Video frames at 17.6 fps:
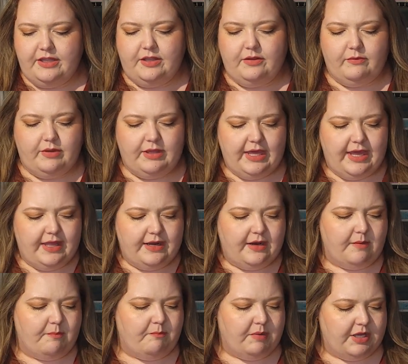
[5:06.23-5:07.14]
you get
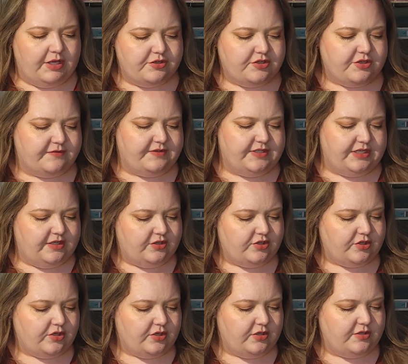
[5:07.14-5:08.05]
a bunch of
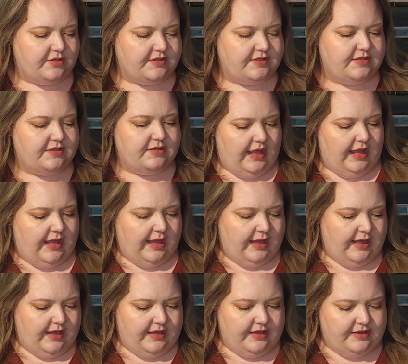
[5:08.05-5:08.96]
t-shirts
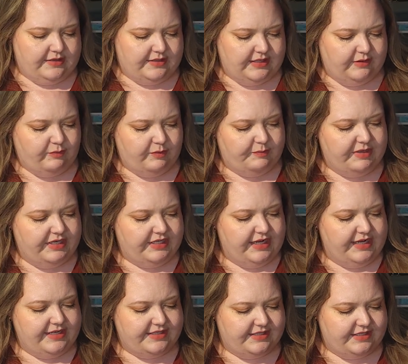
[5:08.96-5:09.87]
and it would be
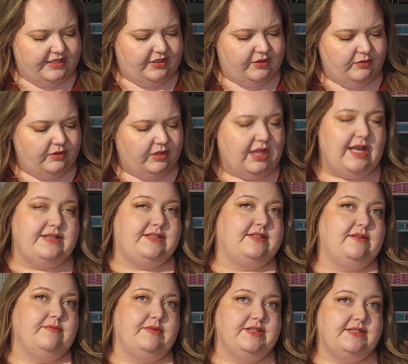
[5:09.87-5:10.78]
nice to
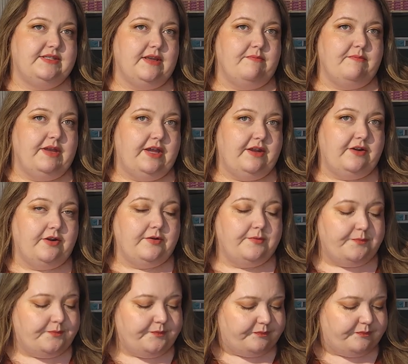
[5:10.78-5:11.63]
utilize them in some manner.